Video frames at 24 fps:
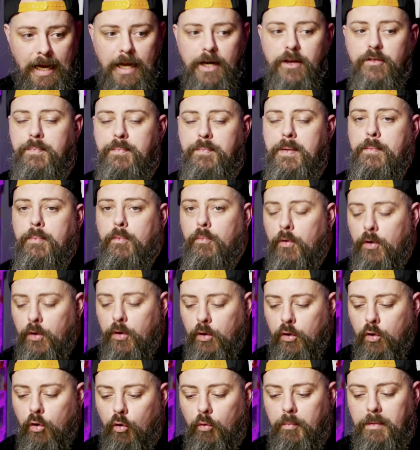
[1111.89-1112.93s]
And if people
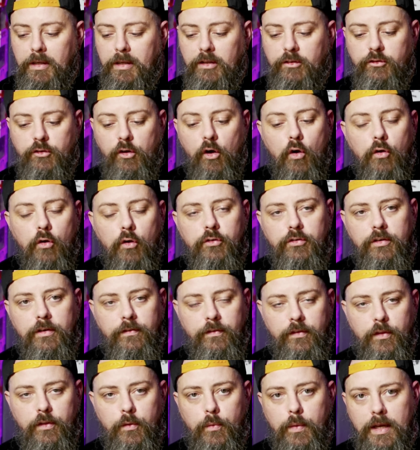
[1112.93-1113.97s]
want to call me
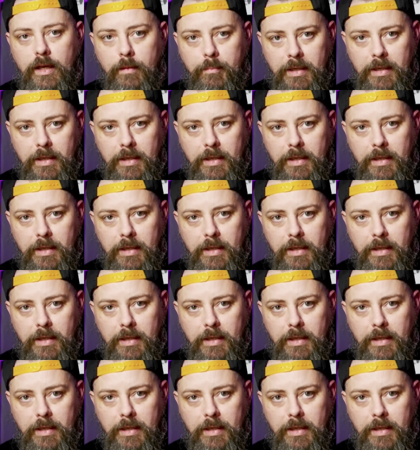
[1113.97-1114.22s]
toxic for the way